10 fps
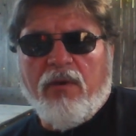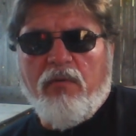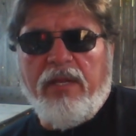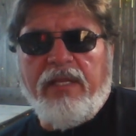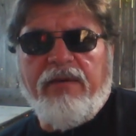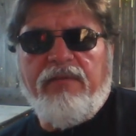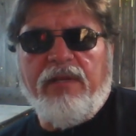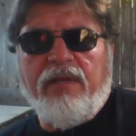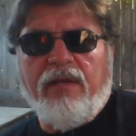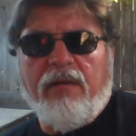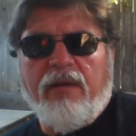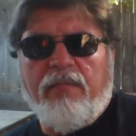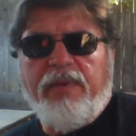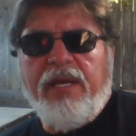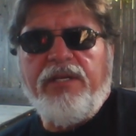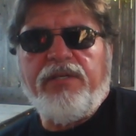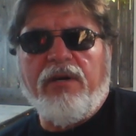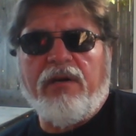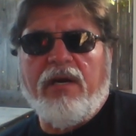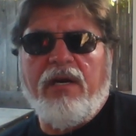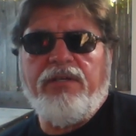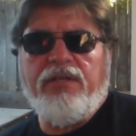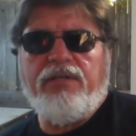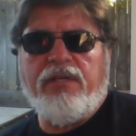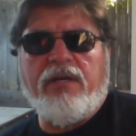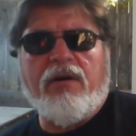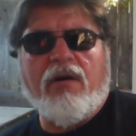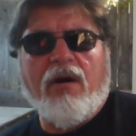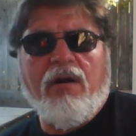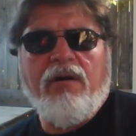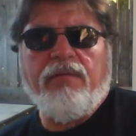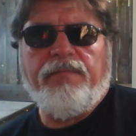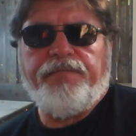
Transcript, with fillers: We lived in uh, peace in our conscience and in our heart.